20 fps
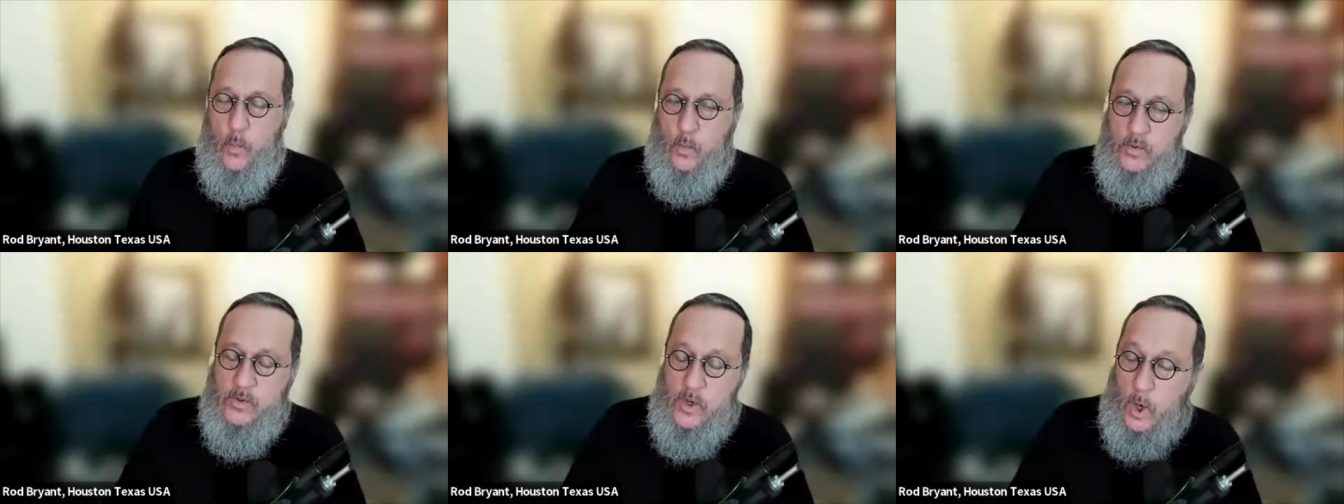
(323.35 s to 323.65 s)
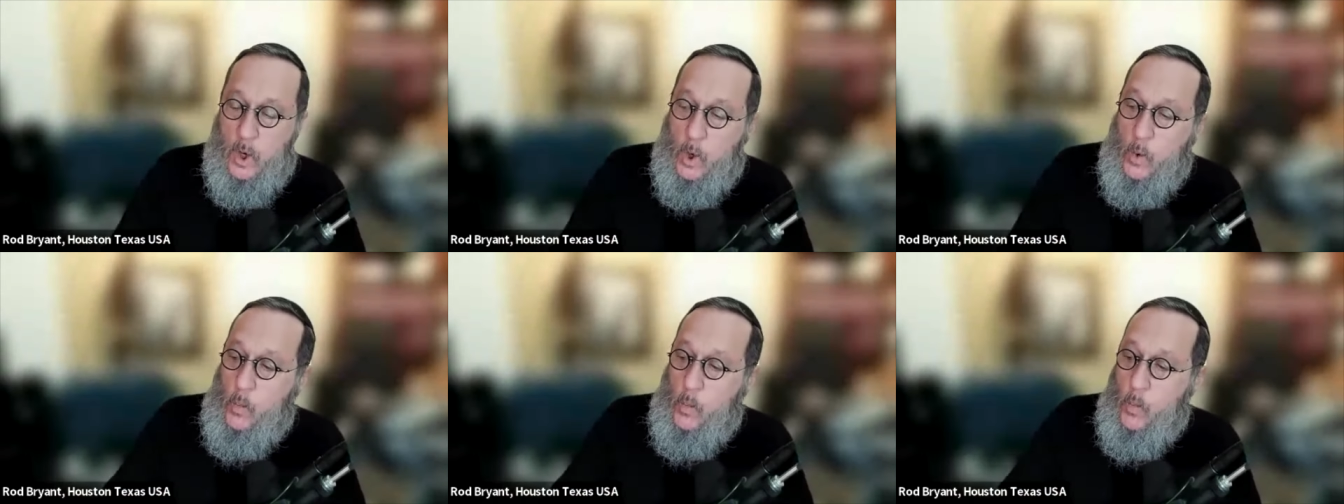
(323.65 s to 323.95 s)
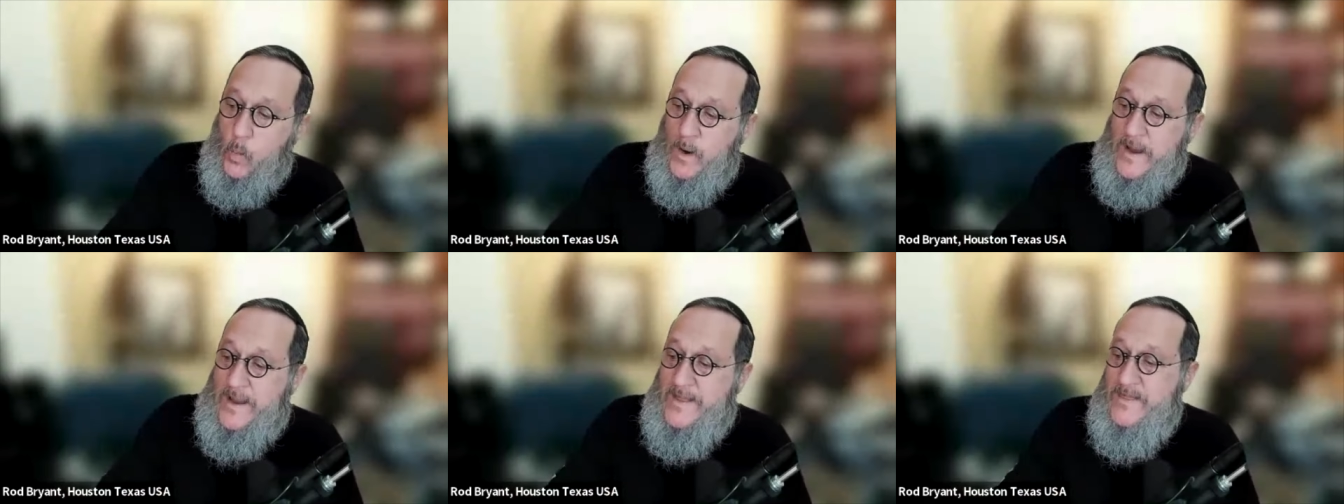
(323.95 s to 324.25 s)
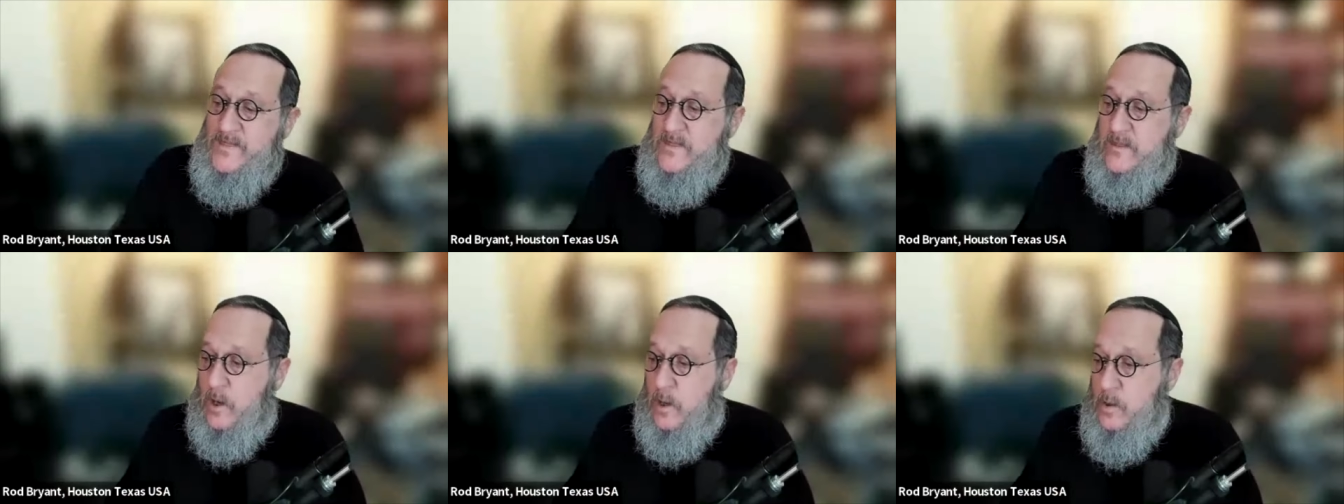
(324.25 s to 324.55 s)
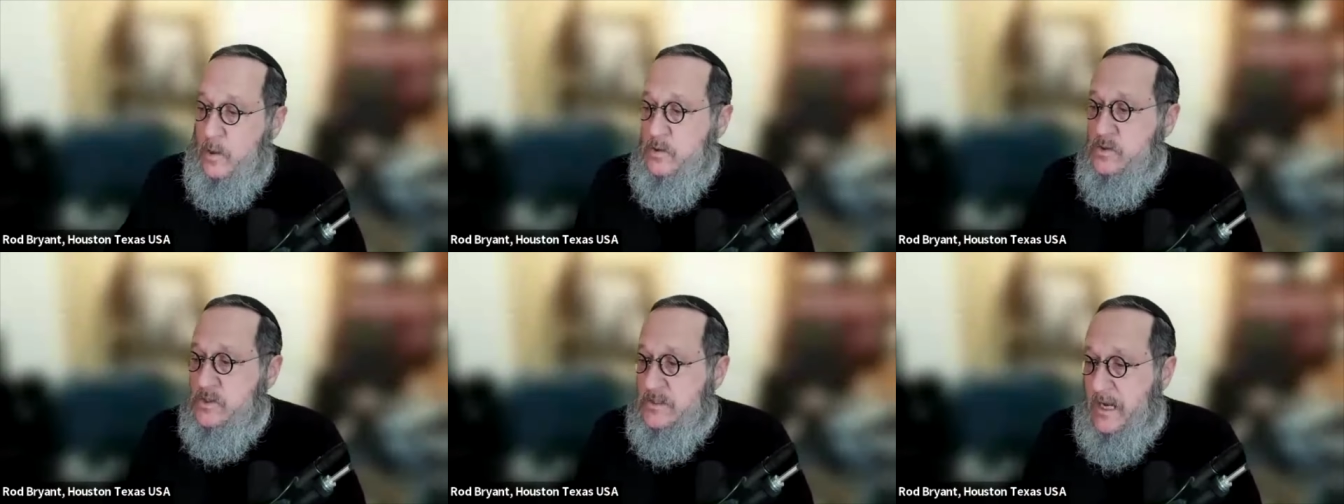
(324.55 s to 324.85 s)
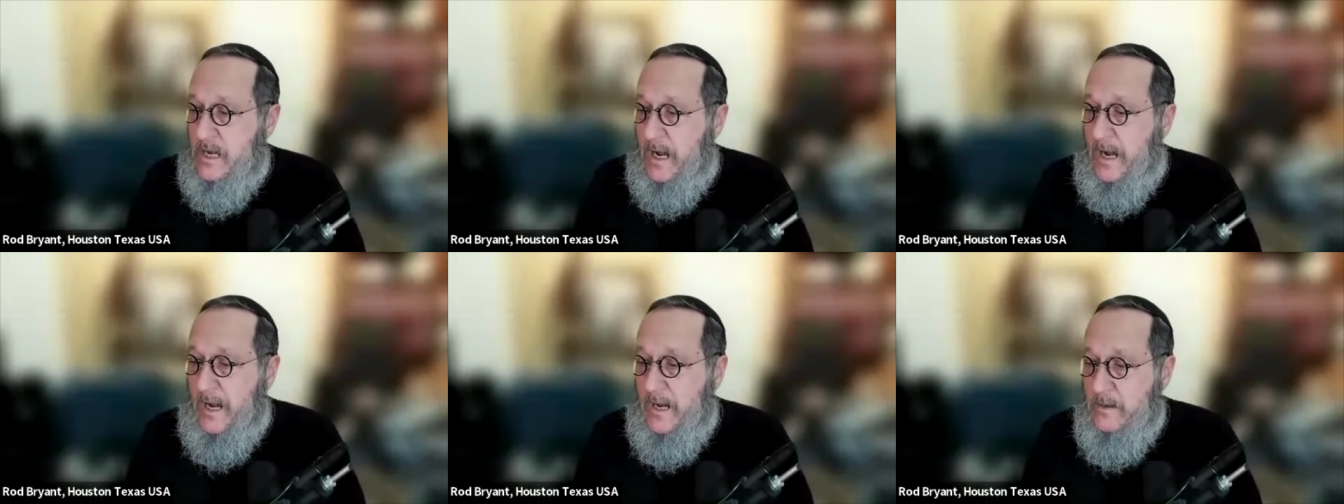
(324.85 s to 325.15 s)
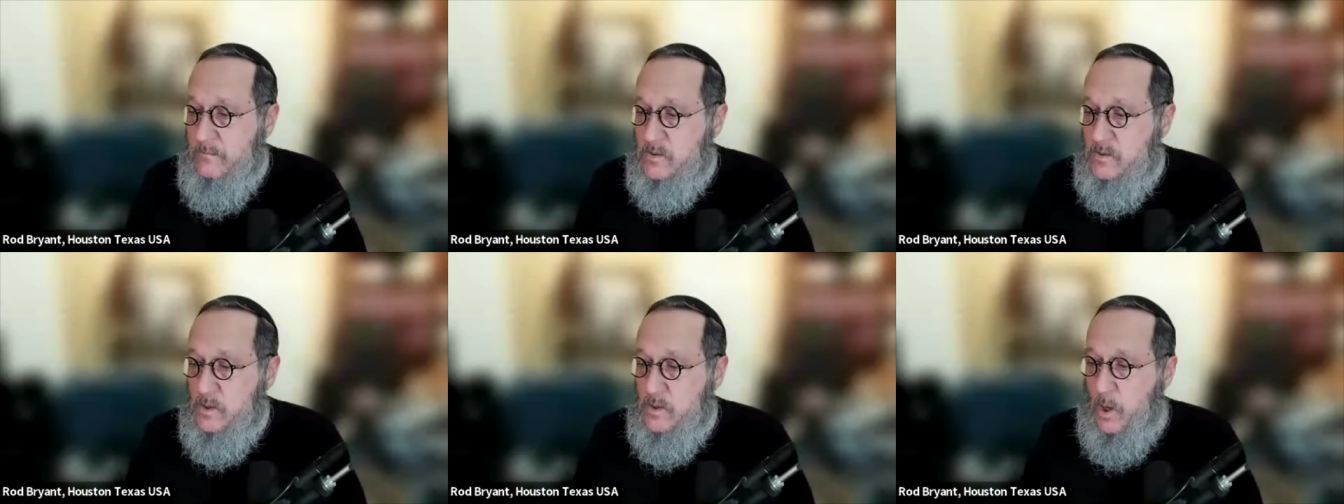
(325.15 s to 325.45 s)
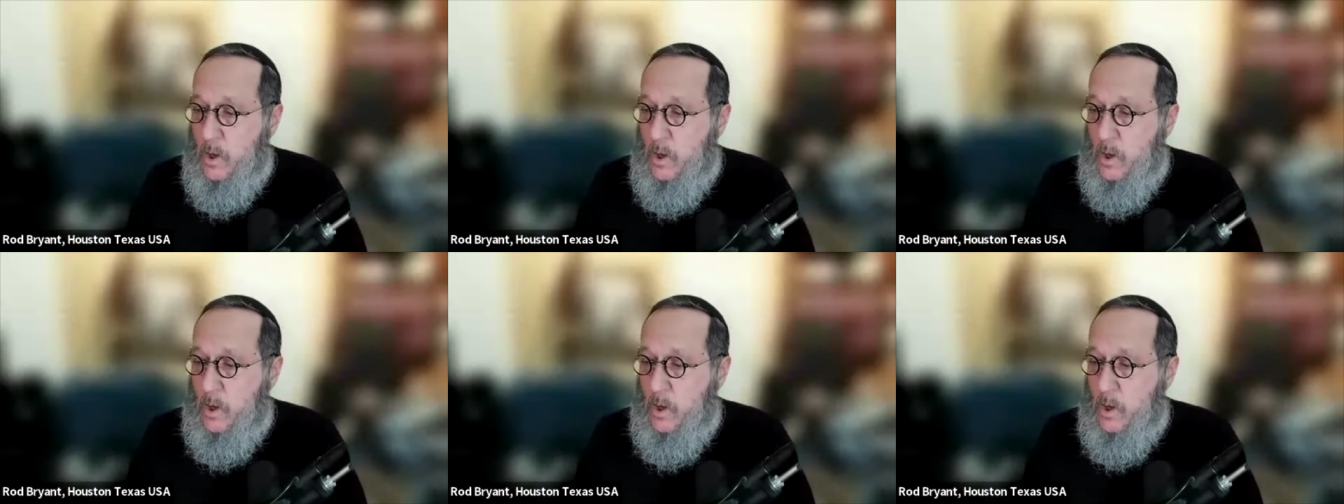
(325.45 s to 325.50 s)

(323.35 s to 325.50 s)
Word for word: know when those times